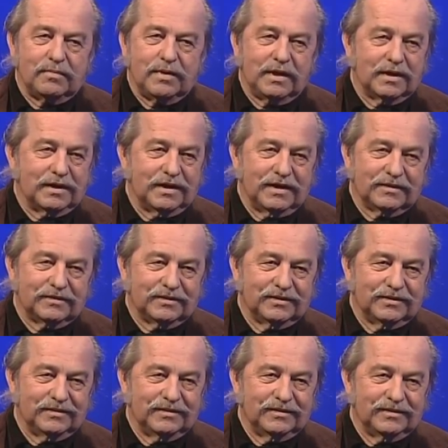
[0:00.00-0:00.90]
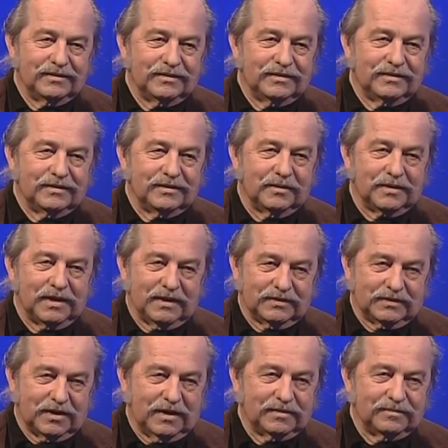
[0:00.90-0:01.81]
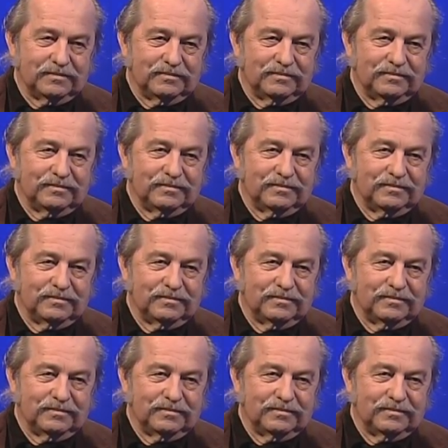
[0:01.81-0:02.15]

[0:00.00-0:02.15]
a million hits on that site